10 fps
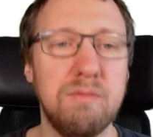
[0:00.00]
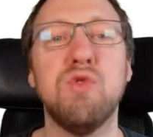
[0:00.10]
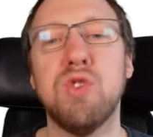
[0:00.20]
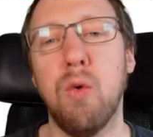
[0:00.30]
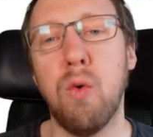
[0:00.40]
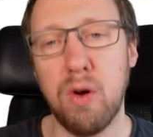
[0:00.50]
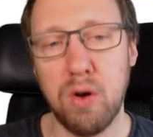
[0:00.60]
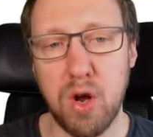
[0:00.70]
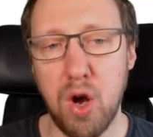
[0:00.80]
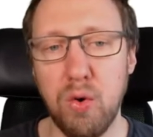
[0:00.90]
So
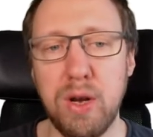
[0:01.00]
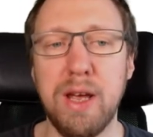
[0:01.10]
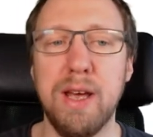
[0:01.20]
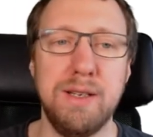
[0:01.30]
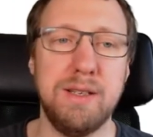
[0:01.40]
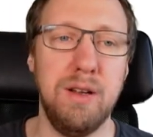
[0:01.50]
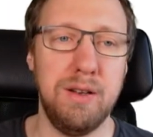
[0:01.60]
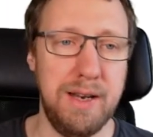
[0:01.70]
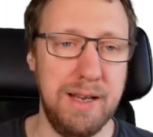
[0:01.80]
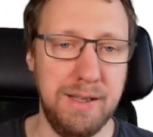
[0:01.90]
coding is not
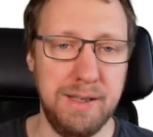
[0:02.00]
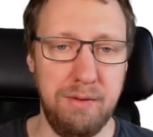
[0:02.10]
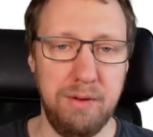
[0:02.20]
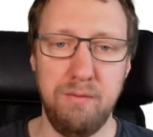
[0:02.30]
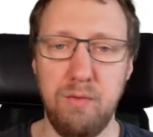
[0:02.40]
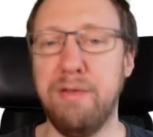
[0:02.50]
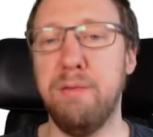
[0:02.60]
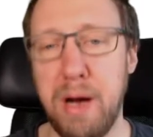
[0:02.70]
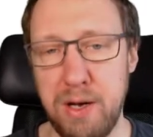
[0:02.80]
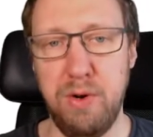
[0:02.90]
necessary. We have a
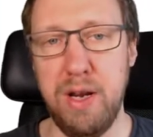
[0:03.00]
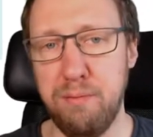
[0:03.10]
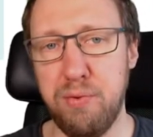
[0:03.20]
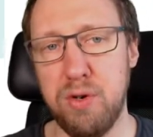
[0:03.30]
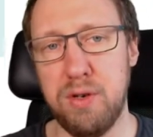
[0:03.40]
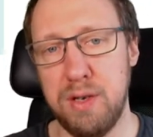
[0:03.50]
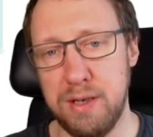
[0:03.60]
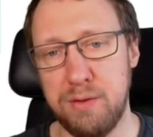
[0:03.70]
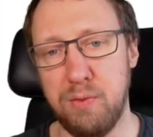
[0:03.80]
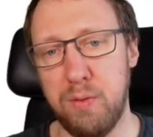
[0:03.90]
binary input. This
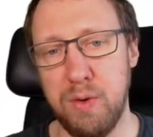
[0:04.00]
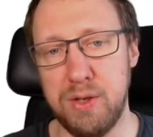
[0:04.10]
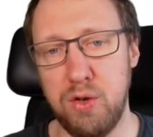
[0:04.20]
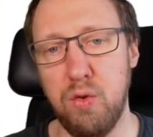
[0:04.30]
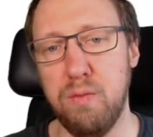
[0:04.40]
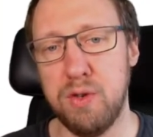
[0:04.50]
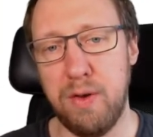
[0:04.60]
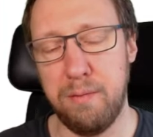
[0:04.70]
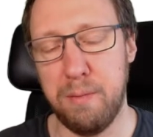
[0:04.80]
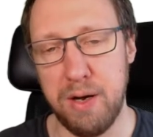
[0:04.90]
is what we assume. So we
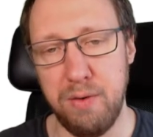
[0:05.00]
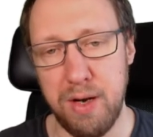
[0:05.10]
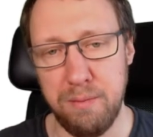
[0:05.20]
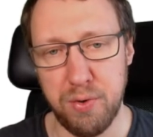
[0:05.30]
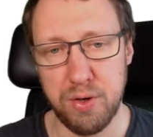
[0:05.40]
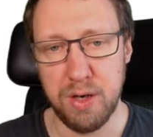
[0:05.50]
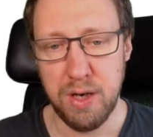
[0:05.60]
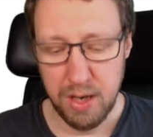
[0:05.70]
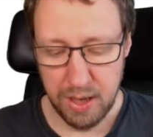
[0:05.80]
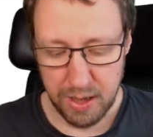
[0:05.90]
have binary input.
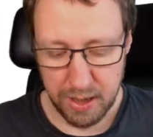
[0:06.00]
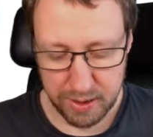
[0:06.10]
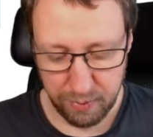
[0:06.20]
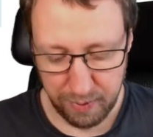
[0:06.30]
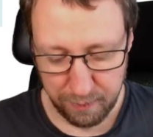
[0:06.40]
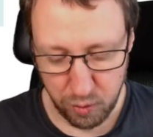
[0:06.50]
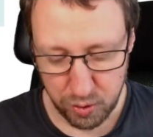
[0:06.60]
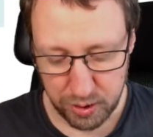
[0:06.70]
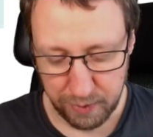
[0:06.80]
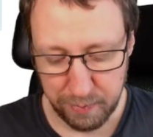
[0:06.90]
So we have
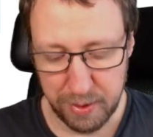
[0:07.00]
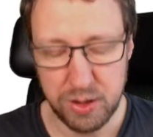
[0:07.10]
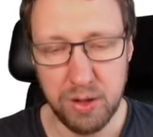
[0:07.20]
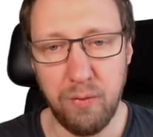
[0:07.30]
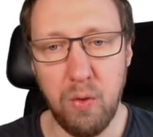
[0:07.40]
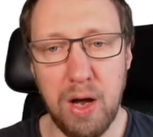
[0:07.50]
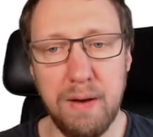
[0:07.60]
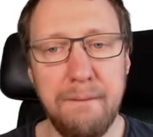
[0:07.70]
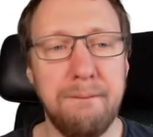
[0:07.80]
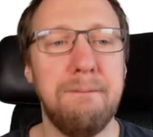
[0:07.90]
mutual information of 1.
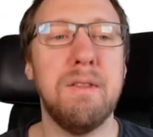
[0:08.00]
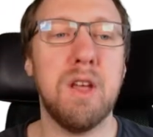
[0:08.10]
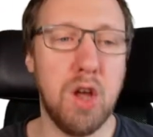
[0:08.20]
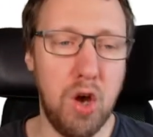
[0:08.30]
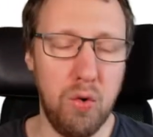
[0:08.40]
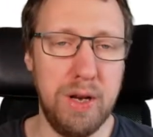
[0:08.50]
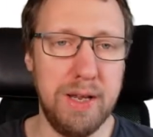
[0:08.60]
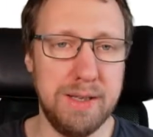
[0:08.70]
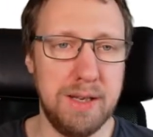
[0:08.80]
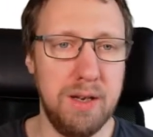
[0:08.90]
Coding
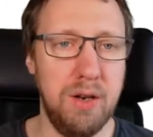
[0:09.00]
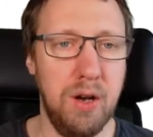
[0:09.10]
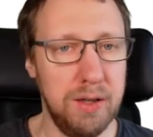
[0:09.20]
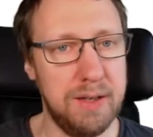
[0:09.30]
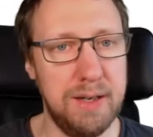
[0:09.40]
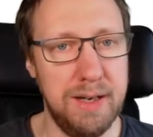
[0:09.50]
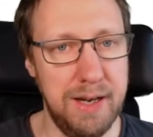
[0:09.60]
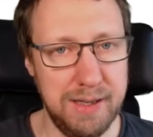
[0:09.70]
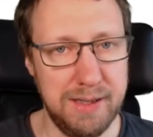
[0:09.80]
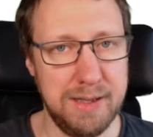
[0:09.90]
is not
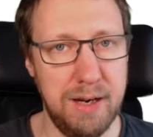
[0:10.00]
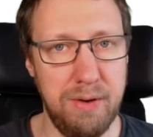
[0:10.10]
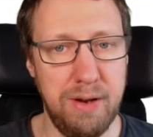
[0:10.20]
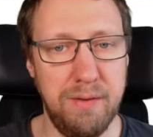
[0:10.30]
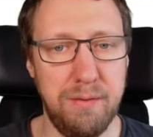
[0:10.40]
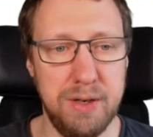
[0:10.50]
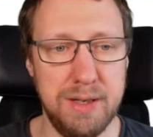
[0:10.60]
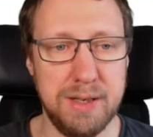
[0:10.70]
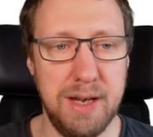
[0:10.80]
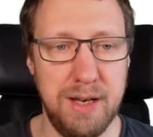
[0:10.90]
necessary for this
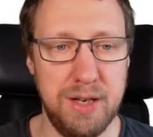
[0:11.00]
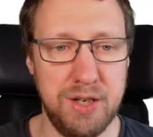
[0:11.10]
channel.